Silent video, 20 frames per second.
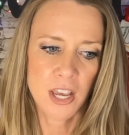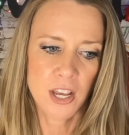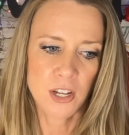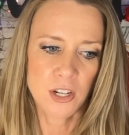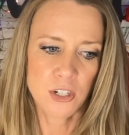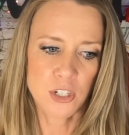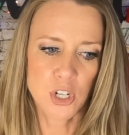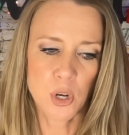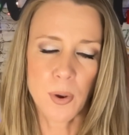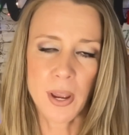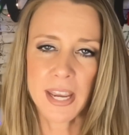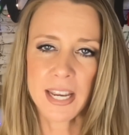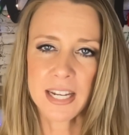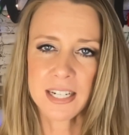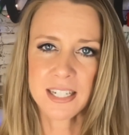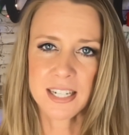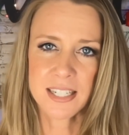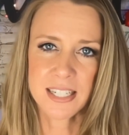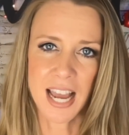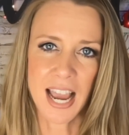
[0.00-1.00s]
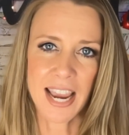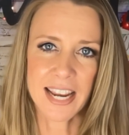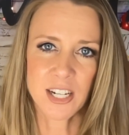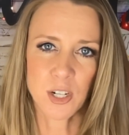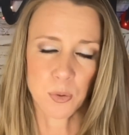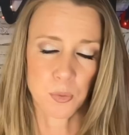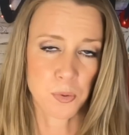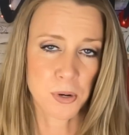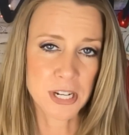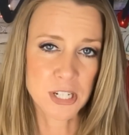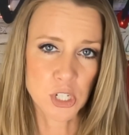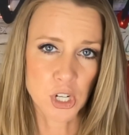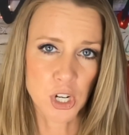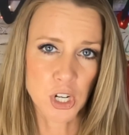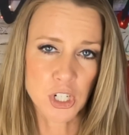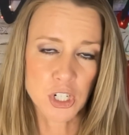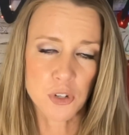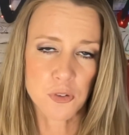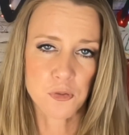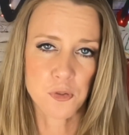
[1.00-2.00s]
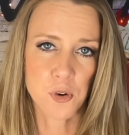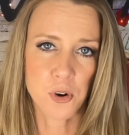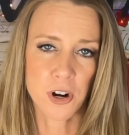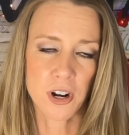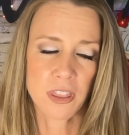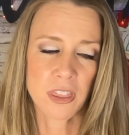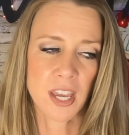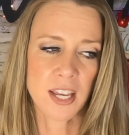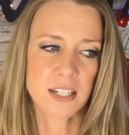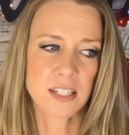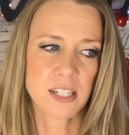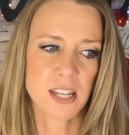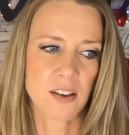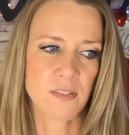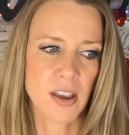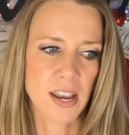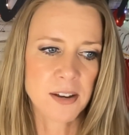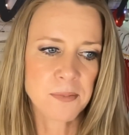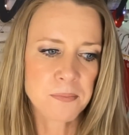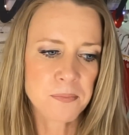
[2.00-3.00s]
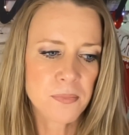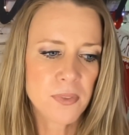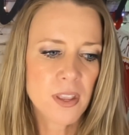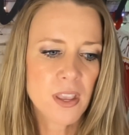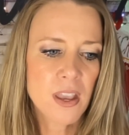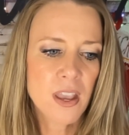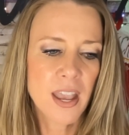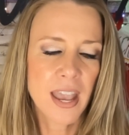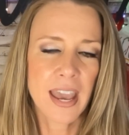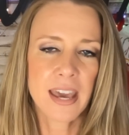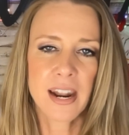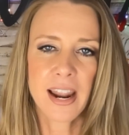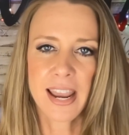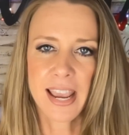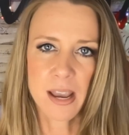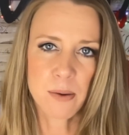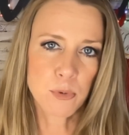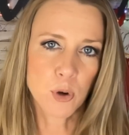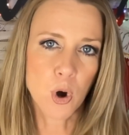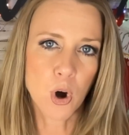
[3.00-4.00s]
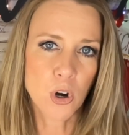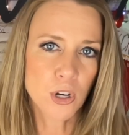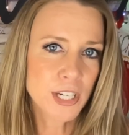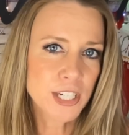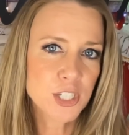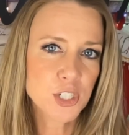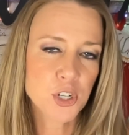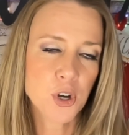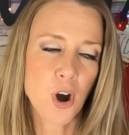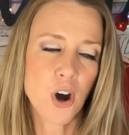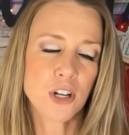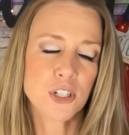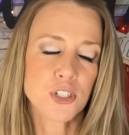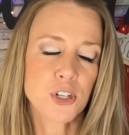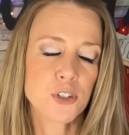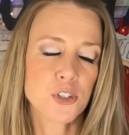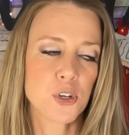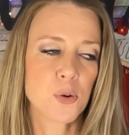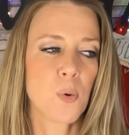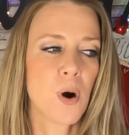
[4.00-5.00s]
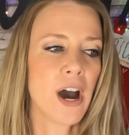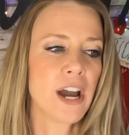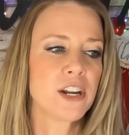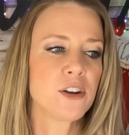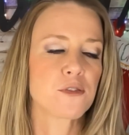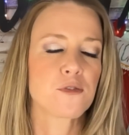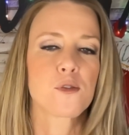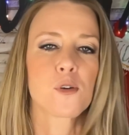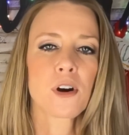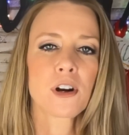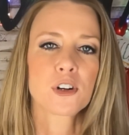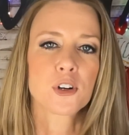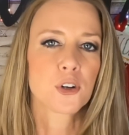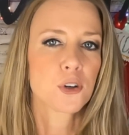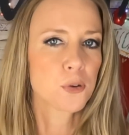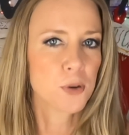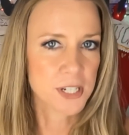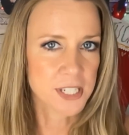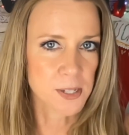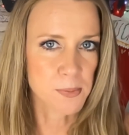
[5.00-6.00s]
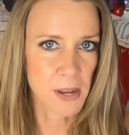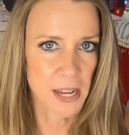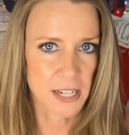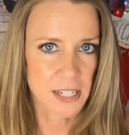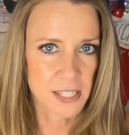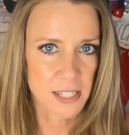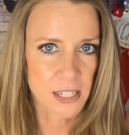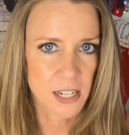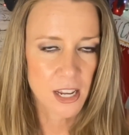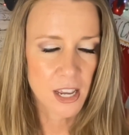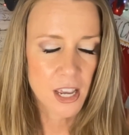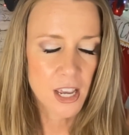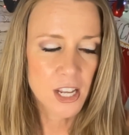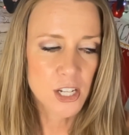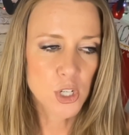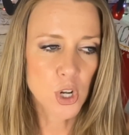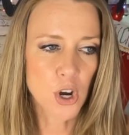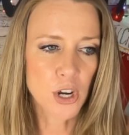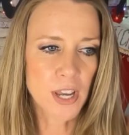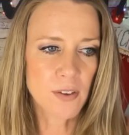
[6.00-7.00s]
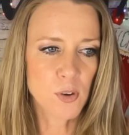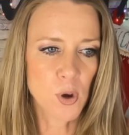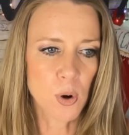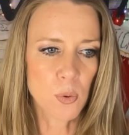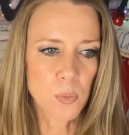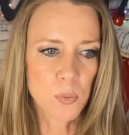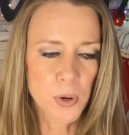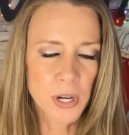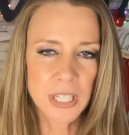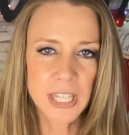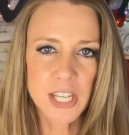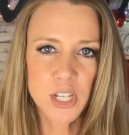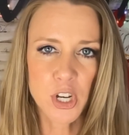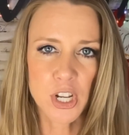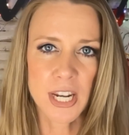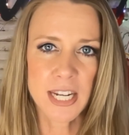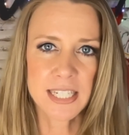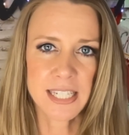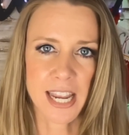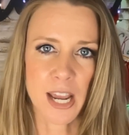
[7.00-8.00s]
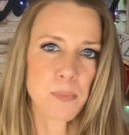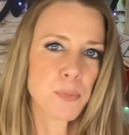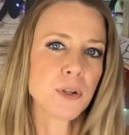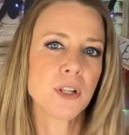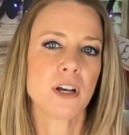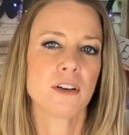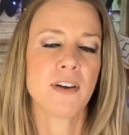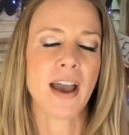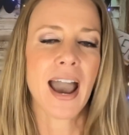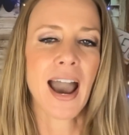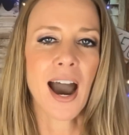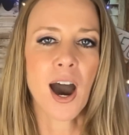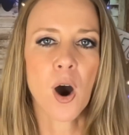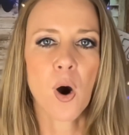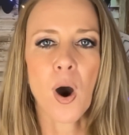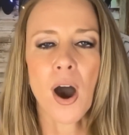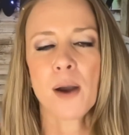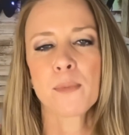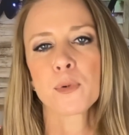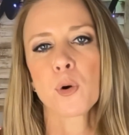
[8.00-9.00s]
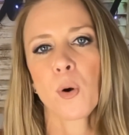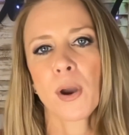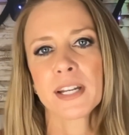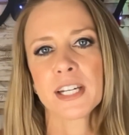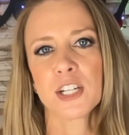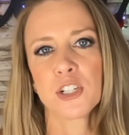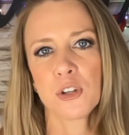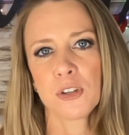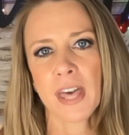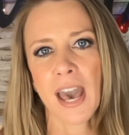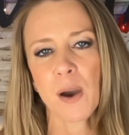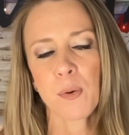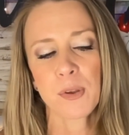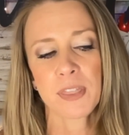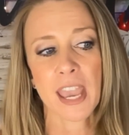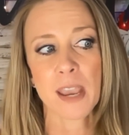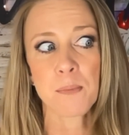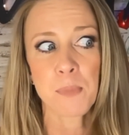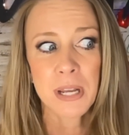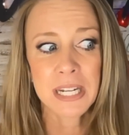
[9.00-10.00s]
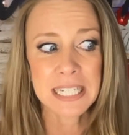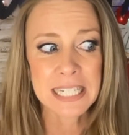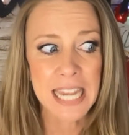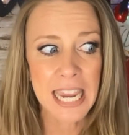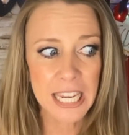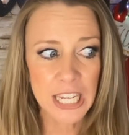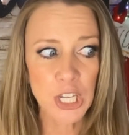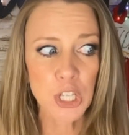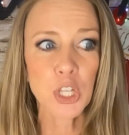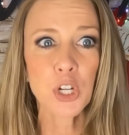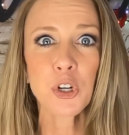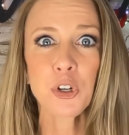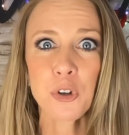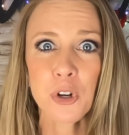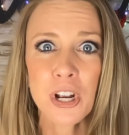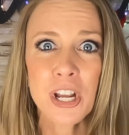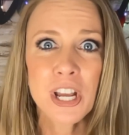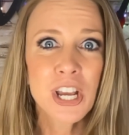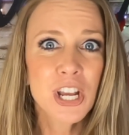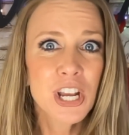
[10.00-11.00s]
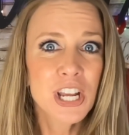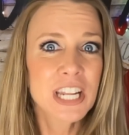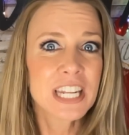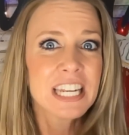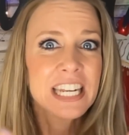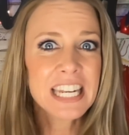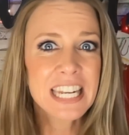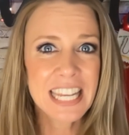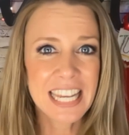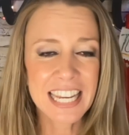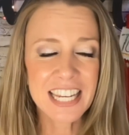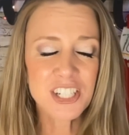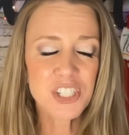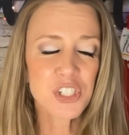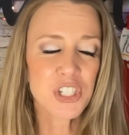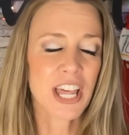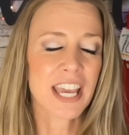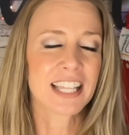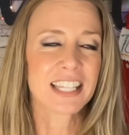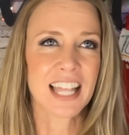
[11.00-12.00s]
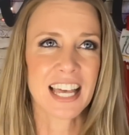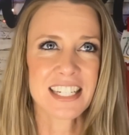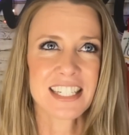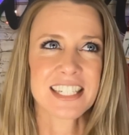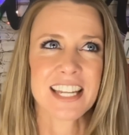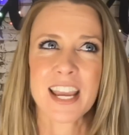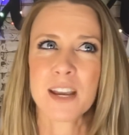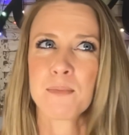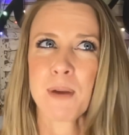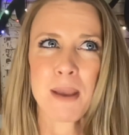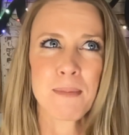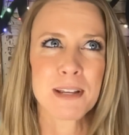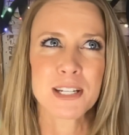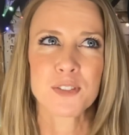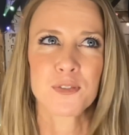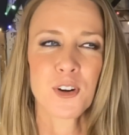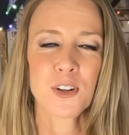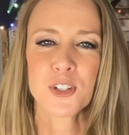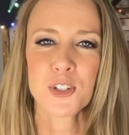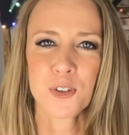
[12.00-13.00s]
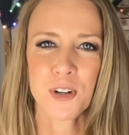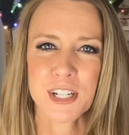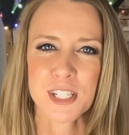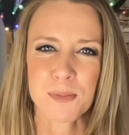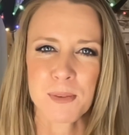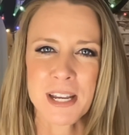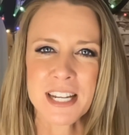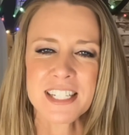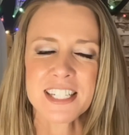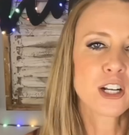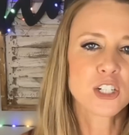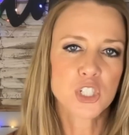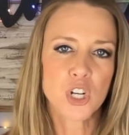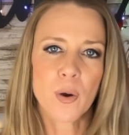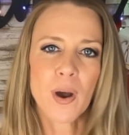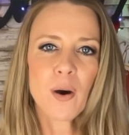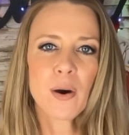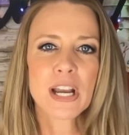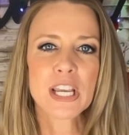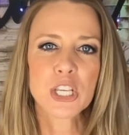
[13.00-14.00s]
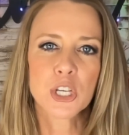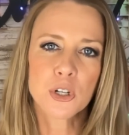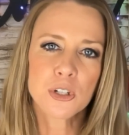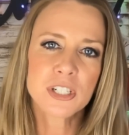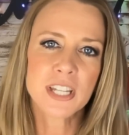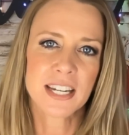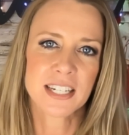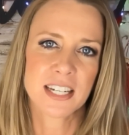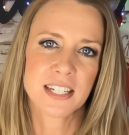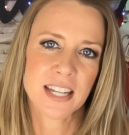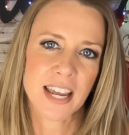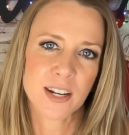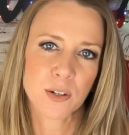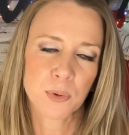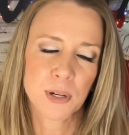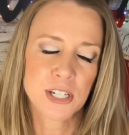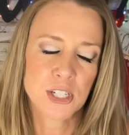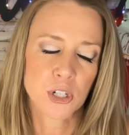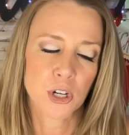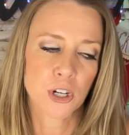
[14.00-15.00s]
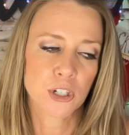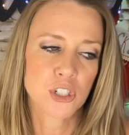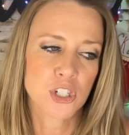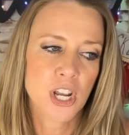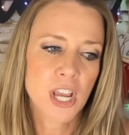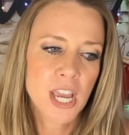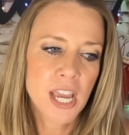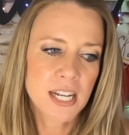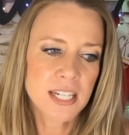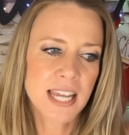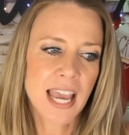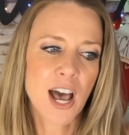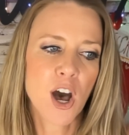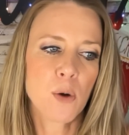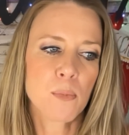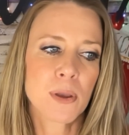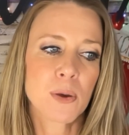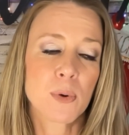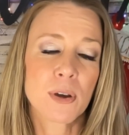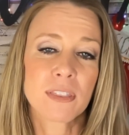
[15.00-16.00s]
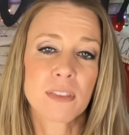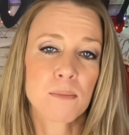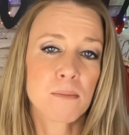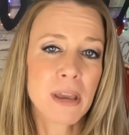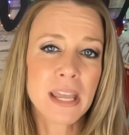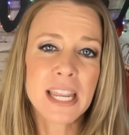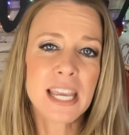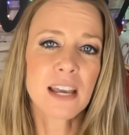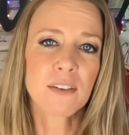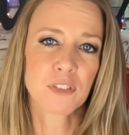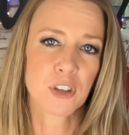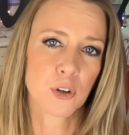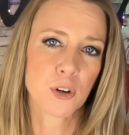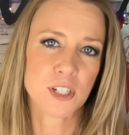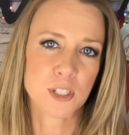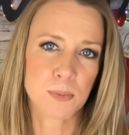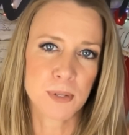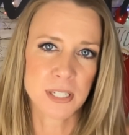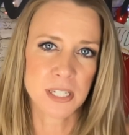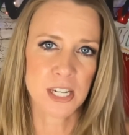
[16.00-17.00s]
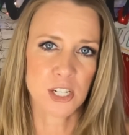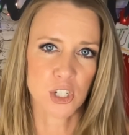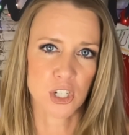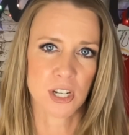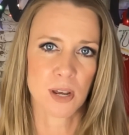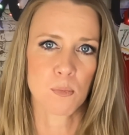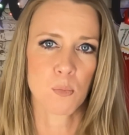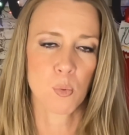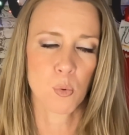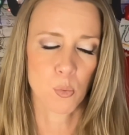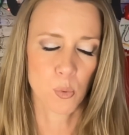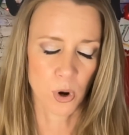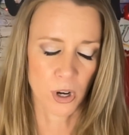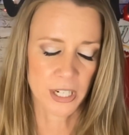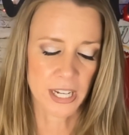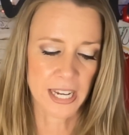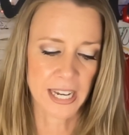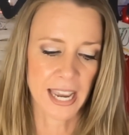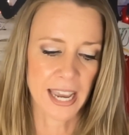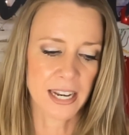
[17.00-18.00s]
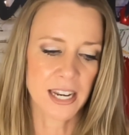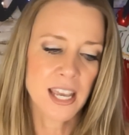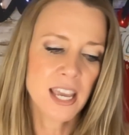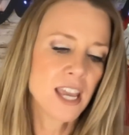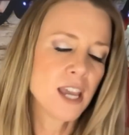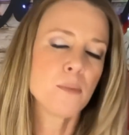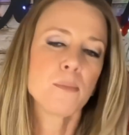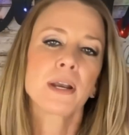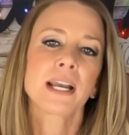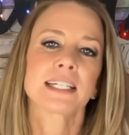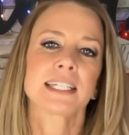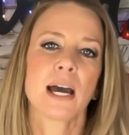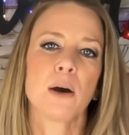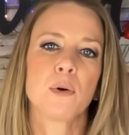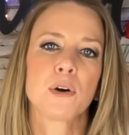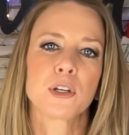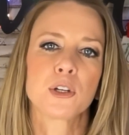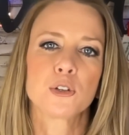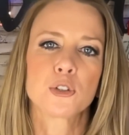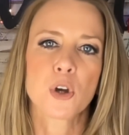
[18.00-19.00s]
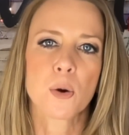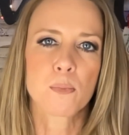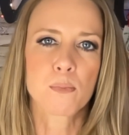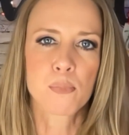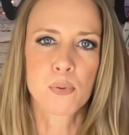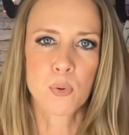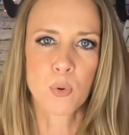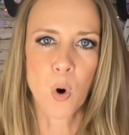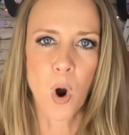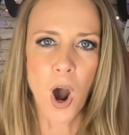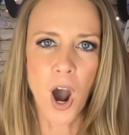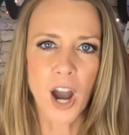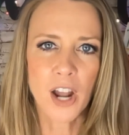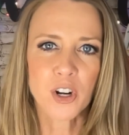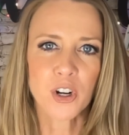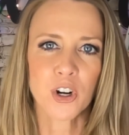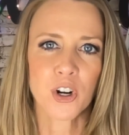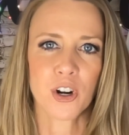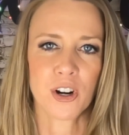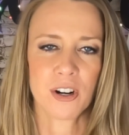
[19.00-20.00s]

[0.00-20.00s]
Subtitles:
doing design research for Thanksgiving, and I am going to also do one for Christmas. So I'll give you a really good example of how I'm going to do that with a particular niche, like let's say baby's first Christmas. I'll show how I use that design research to help me with many of the Christmas niches I'm working in, because I will use broader